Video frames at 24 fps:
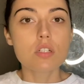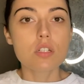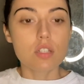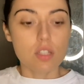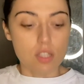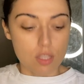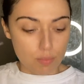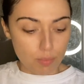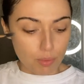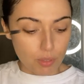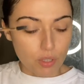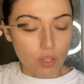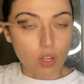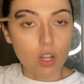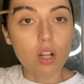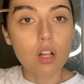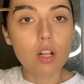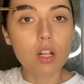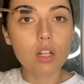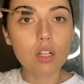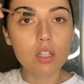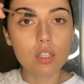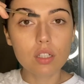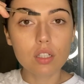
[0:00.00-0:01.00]
It's brutal.
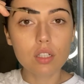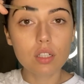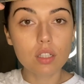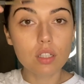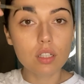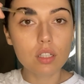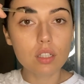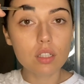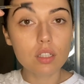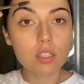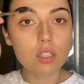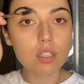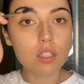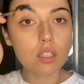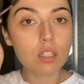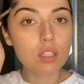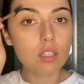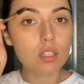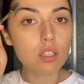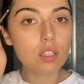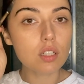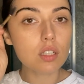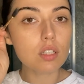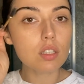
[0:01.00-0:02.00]

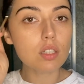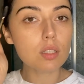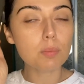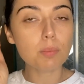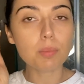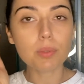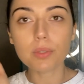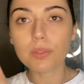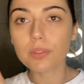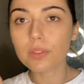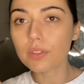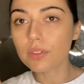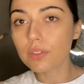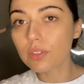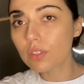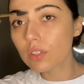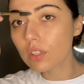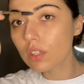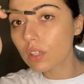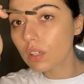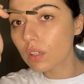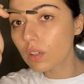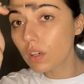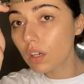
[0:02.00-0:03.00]
It's brutal.
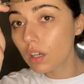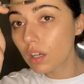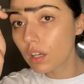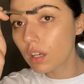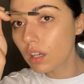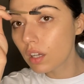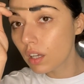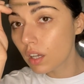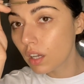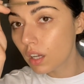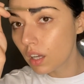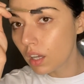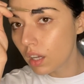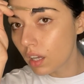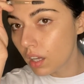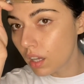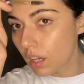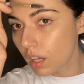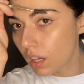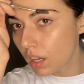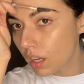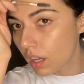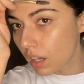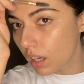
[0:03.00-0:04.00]
So
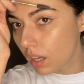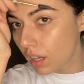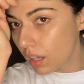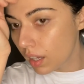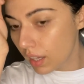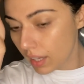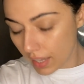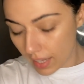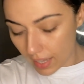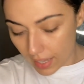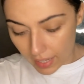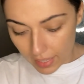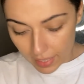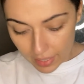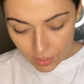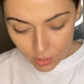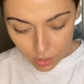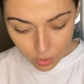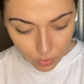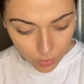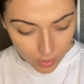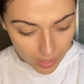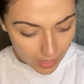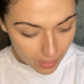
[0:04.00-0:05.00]
I
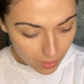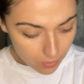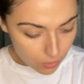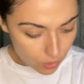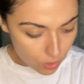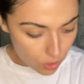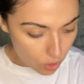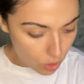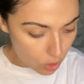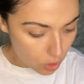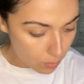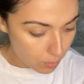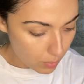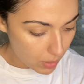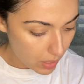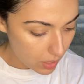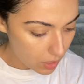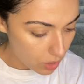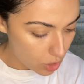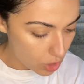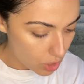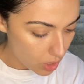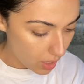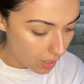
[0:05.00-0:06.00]
don't have too
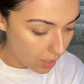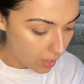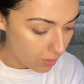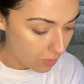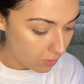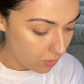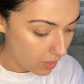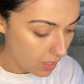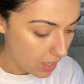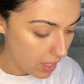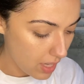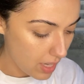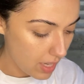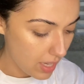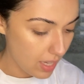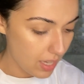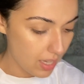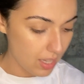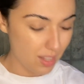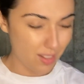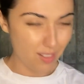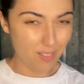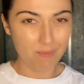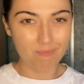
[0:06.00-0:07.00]
much of
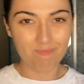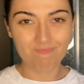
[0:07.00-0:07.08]
a